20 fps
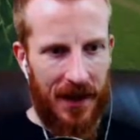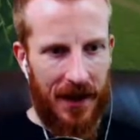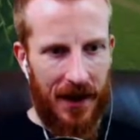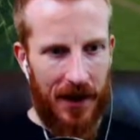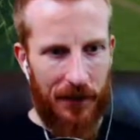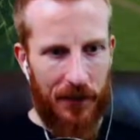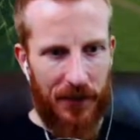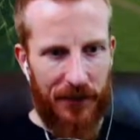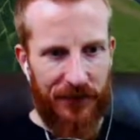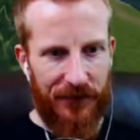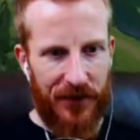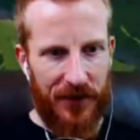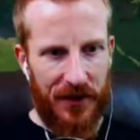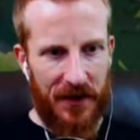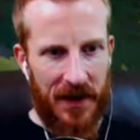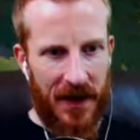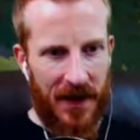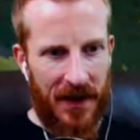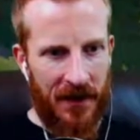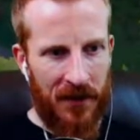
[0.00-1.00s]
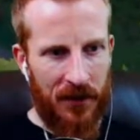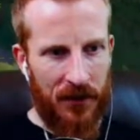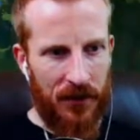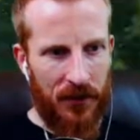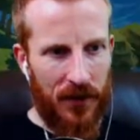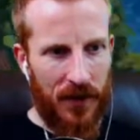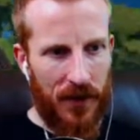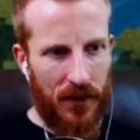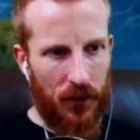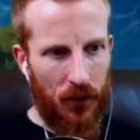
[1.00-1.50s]
But for now,
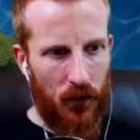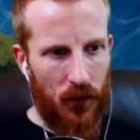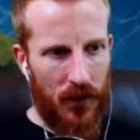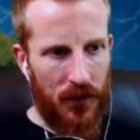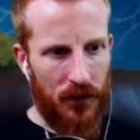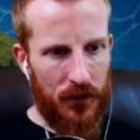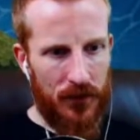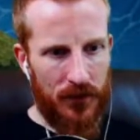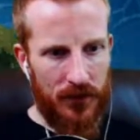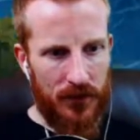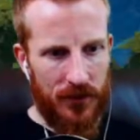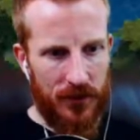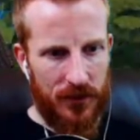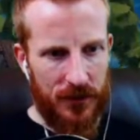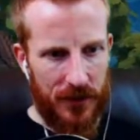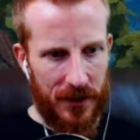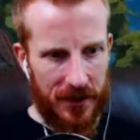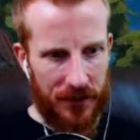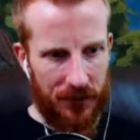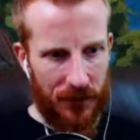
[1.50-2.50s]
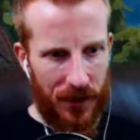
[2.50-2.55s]
1 will do the trick.